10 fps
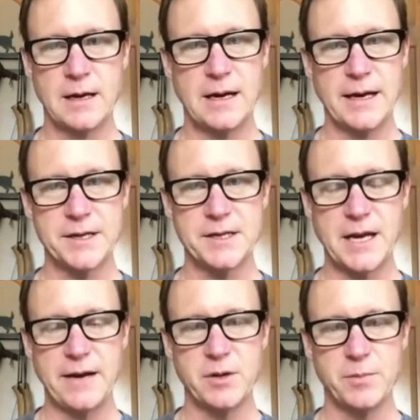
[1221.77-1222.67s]
I had
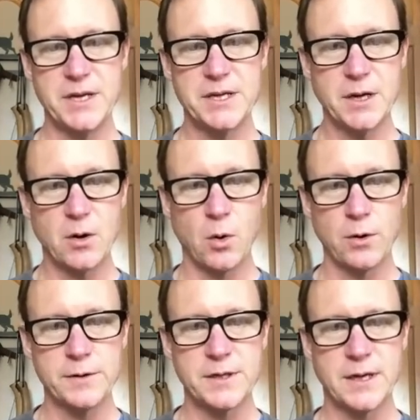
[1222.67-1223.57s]
saved a piece of
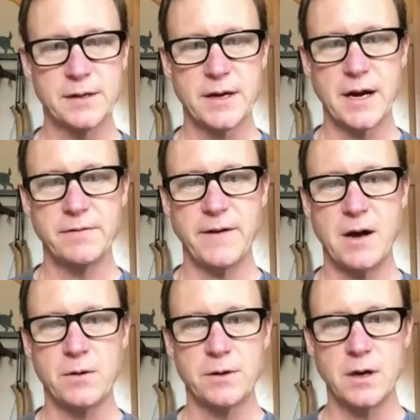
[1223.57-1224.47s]
quartz that I'd
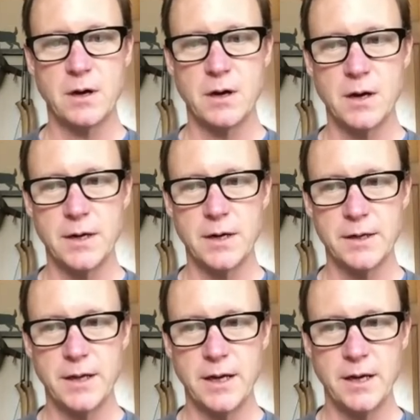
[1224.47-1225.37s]
found on
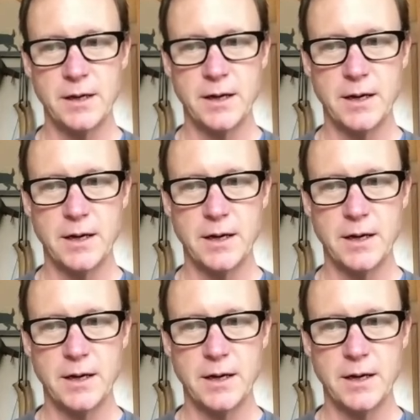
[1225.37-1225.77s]
the